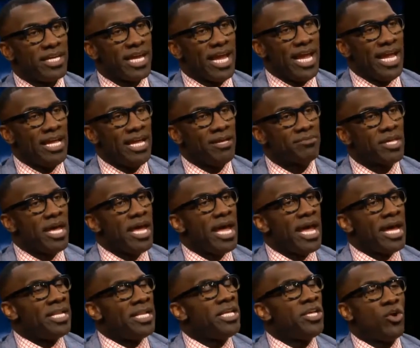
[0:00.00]
games,
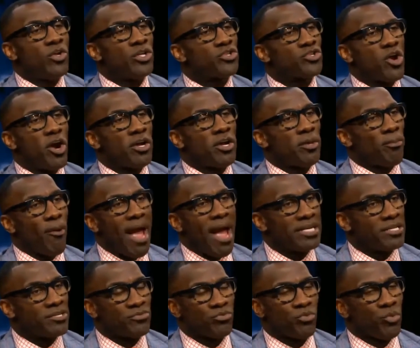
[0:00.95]
and he only started
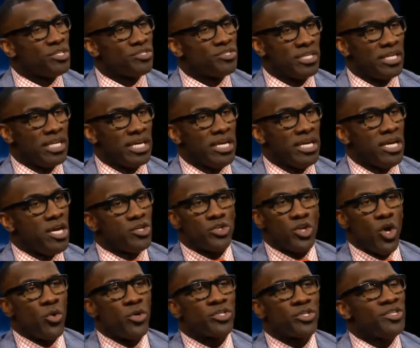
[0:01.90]
practice recently.
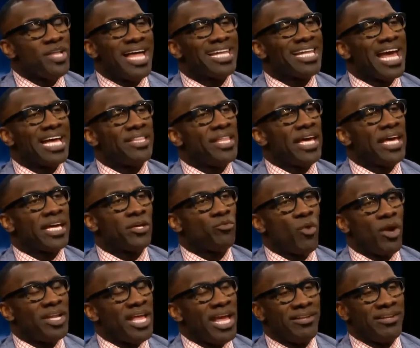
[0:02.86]
So it's not like they okay. can
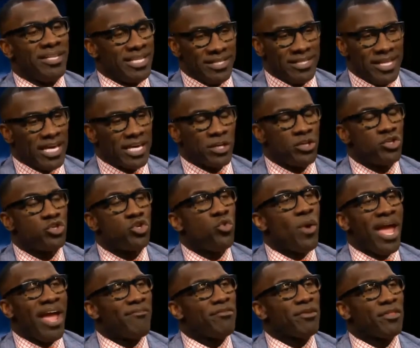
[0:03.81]
run, they, they, can do
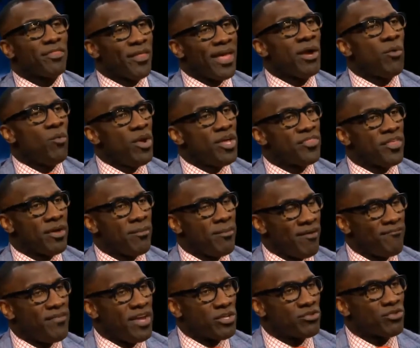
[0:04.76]
everything okay. with you him.
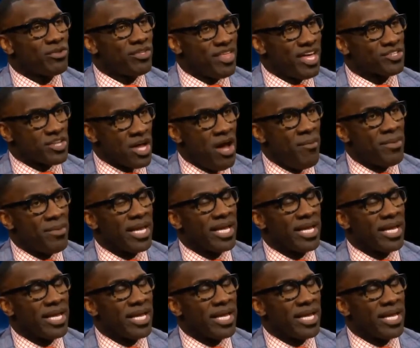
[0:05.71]
Eventually, that's coming. The